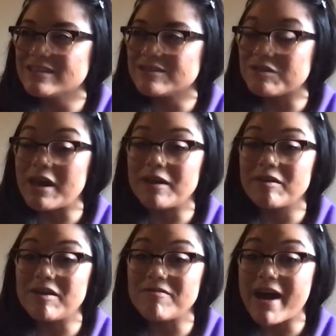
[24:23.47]
Okay,
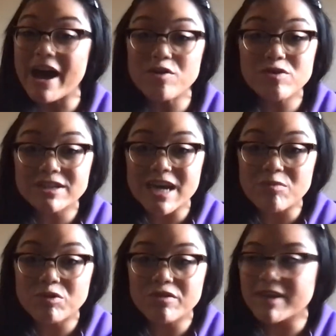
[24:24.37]
if I were a
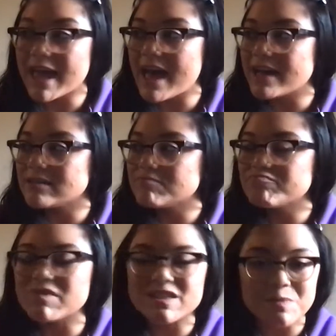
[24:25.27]
tableau of a cat,
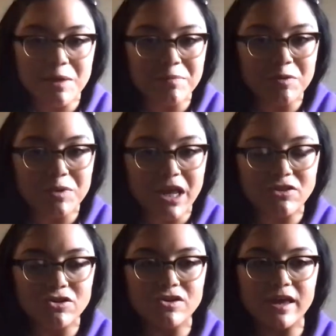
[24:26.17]
this might be what I
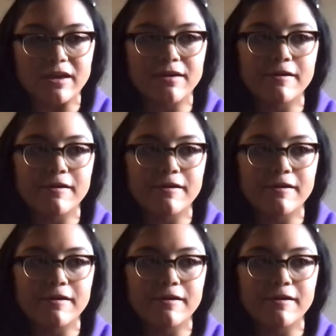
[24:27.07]
look like.